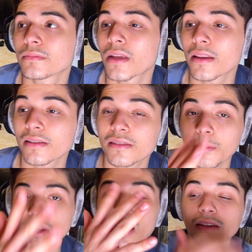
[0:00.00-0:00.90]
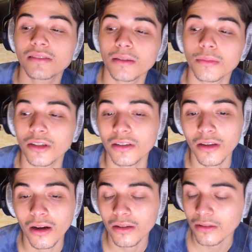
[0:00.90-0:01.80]
And this is a Beyonce, bro.
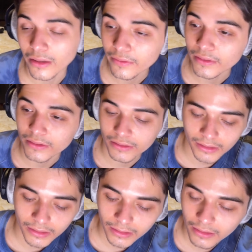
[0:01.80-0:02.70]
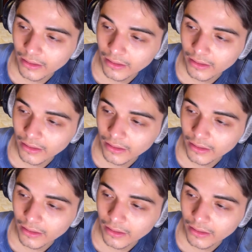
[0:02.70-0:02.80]
Y'all love this shit.